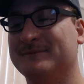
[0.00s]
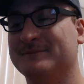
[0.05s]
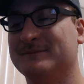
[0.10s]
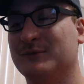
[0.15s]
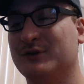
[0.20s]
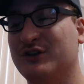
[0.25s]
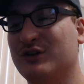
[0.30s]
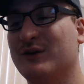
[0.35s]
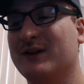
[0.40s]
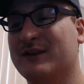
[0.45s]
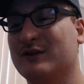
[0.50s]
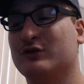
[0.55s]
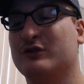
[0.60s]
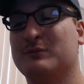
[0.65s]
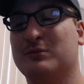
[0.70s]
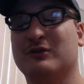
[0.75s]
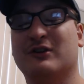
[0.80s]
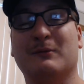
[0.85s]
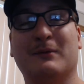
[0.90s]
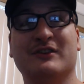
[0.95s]
We do get to
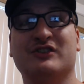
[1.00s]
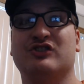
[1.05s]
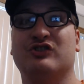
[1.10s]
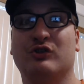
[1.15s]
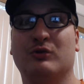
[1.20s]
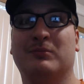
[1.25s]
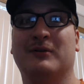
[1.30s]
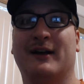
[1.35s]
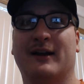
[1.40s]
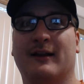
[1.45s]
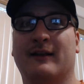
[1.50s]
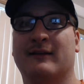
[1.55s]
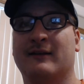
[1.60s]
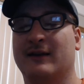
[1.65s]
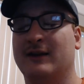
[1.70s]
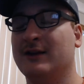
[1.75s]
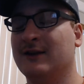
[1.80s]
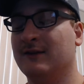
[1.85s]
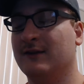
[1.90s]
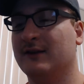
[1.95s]
explore a bunch of new planets
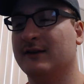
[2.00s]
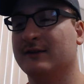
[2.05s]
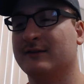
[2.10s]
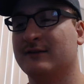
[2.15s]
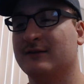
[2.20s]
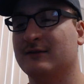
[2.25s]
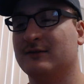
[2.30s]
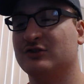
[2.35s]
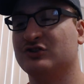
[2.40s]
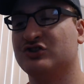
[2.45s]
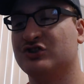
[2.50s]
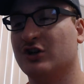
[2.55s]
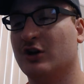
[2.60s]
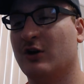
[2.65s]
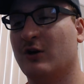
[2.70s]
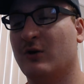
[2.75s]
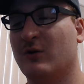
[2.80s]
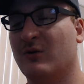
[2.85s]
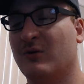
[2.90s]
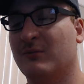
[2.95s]
in this
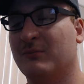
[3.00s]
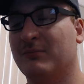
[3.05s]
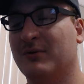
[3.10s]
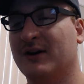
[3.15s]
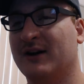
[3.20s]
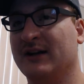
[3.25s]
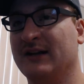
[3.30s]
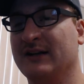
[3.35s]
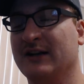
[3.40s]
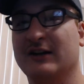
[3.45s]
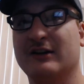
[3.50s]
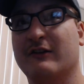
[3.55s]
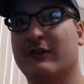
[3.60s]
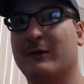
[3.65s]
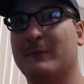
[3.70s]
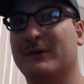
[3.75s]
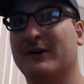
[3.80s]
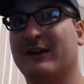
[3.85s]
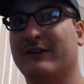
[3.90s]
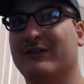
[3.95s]
show, but none of
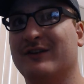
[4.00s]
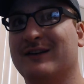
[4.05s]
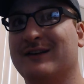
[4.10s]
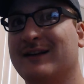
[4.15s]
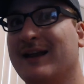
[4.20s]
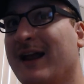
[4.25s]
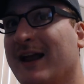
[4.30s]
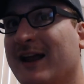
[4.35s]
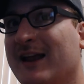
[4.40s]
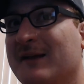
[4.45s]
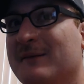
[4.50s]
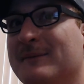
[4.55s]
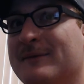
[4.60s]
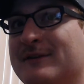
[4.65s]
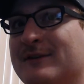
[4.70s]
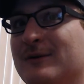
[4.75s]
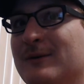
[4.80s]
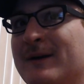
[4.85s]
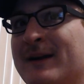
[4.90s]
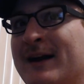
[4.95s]
them are given names,
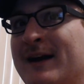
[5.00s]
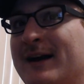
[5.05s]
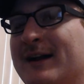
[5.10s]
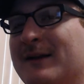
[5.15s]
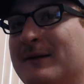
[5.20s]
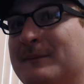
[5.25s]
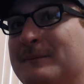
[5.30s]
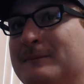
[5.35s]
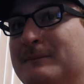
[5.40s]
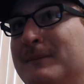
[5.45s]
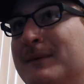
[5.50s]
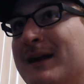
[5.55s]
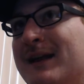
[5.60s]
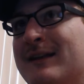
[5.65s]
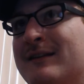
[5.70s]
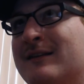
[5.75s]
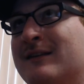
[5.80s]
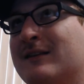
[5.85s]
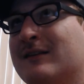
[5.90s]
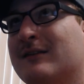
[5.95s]
so it kind of
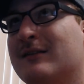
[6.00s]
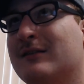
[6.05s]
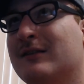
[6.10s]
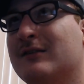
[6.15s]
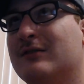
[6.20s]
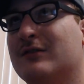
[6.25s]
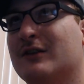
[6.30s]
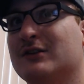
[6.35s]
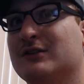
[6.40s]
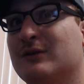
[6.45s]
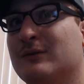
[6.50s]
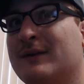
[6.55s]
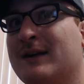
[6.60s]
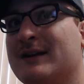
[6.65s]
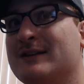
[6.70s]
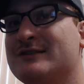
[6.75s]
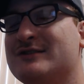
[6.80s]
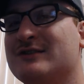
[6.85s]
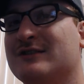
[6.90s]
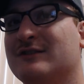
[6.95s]
makes the
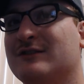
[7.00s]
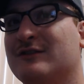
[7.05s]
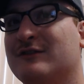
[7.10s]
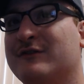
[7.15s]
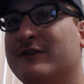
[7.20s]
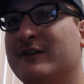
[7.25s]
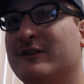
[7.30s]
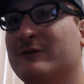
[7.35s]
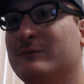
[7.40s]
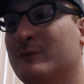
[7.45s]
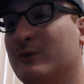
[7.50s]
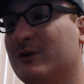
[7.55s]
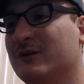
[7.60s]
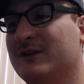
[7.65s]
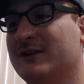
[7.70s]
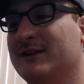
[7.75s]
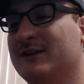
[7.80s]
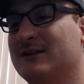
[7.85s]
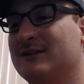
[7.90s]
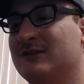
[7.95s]
locations feel more
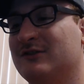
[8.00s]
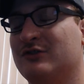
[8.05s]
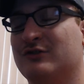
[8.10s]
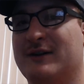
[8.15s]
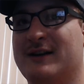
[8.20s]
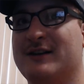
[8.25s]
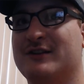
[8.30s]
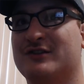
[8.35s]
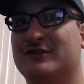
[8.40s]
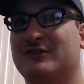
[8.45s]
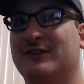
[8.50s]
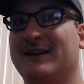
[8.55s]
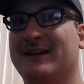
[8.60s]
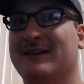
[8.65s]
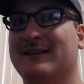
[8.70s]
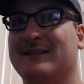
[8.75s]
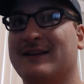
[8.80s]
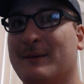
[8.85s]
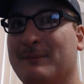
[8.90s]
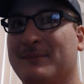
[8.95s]
like green screen
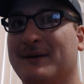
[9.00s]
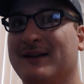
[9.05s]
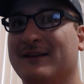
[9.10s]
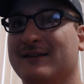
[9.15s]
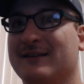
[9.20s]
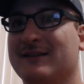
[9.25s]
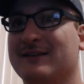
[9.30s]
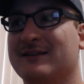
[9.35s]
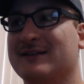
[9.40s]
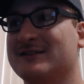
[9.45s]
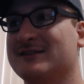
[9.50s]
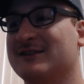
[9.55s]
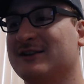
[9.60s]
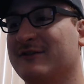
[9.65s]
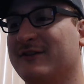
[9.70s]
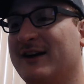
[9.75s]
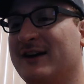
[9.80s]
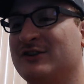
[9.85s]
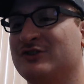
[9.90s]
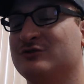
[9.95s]
set pieces instead
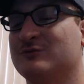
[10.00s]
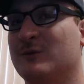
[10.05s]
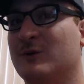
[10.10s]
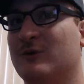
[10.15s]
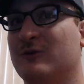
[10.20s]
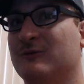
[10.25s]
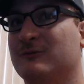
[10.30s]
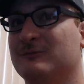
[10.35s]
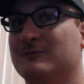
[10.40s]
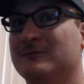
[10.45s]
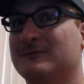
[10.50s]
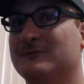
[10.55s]
of actual